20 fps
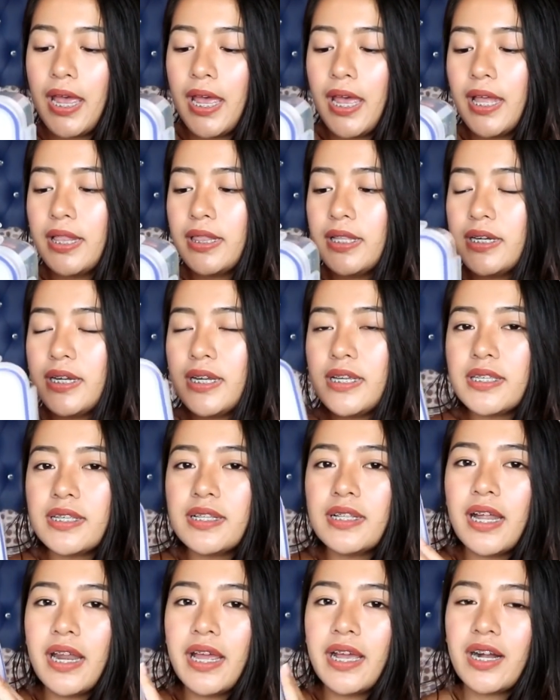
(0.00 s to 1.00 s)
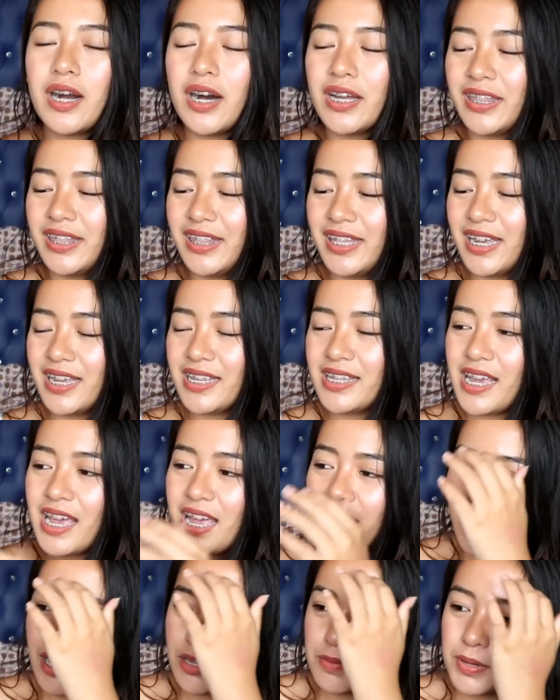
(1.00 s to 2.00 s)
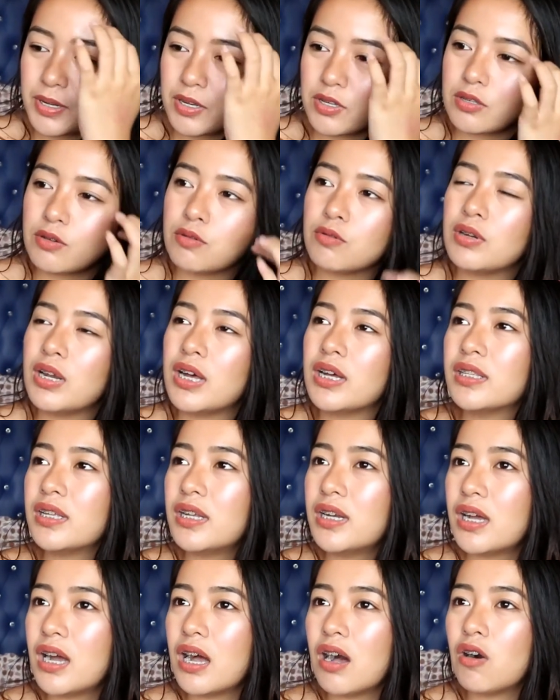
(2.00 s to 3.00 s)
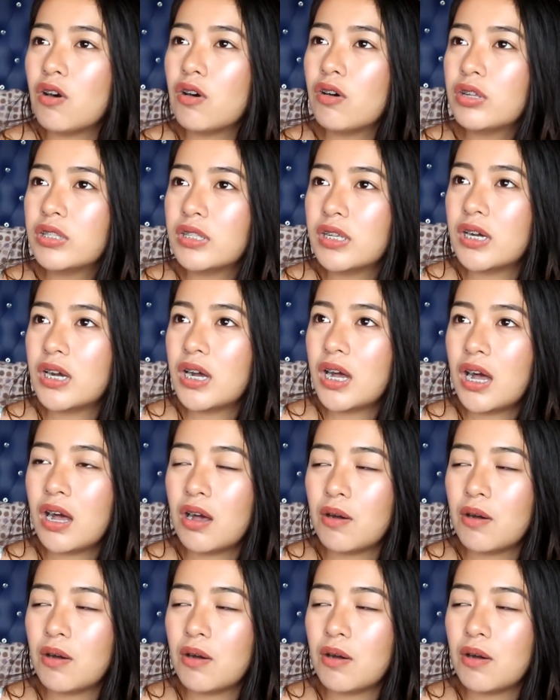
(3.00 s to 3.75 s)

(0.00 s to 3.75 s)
And the reason that I got this is because kulang na lang ako ng